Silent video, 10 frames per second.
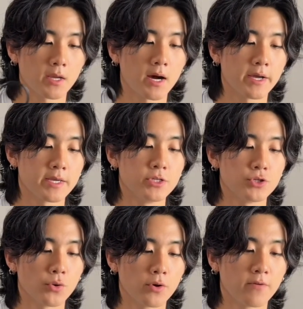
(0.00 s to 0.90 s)
I
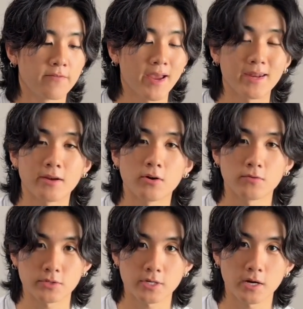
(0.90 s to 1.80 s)
enjoy fading over
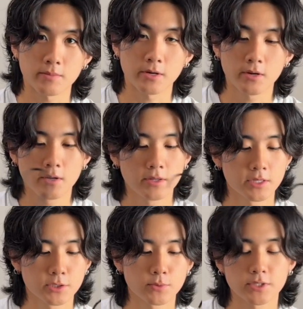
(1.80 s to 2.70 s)
time.
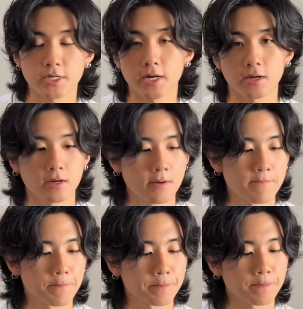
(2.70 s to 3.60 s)
This was like
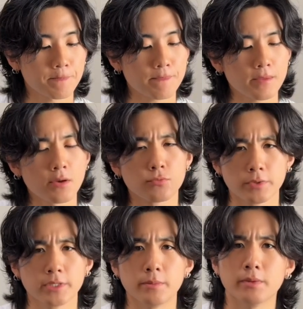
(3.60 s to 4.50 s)

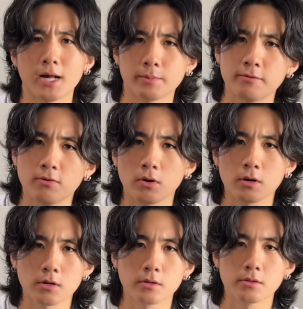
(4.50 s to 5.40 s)
really black before.
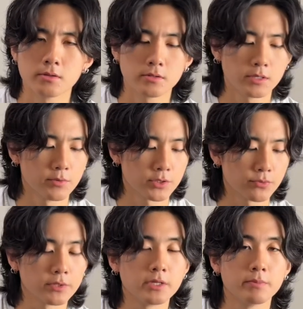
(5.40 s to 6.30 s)
It was a
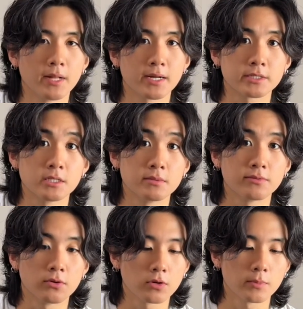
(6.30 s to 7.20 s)
really black tee
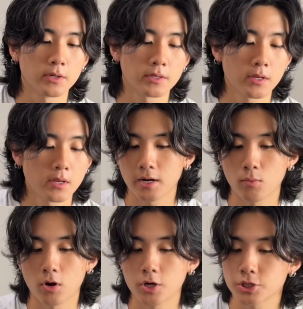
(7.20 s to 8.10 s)
before, but I
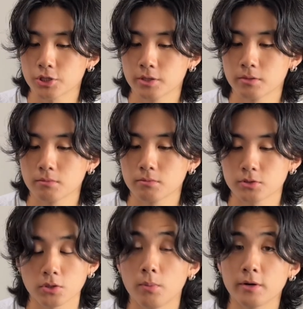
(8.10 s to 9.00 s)
washed it
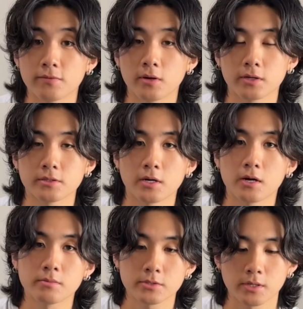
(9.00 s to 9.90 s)
so many fucking
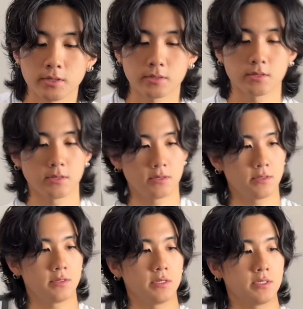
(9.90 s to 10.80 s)
times and
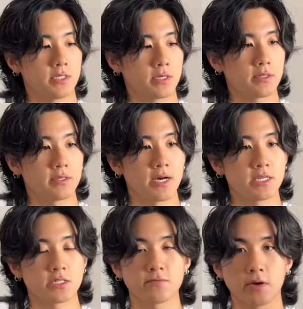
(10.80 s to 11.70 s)
it's like a
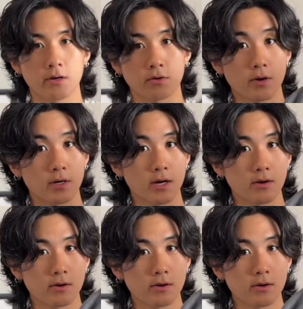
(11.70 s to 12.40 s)
nice faded gray now.